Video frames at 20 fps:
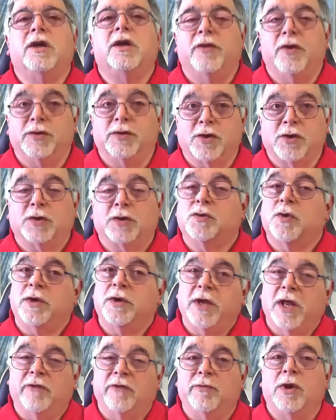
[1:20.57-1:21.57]
there's also an
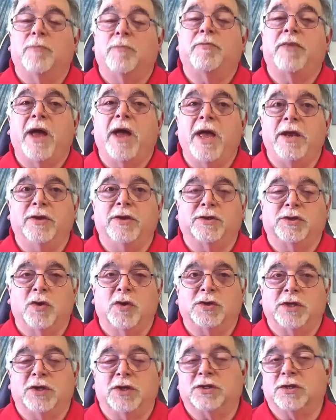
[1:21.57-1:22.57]
element of pain
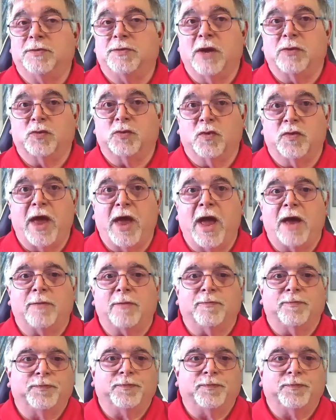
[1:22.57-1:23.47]
associated sometimes with that.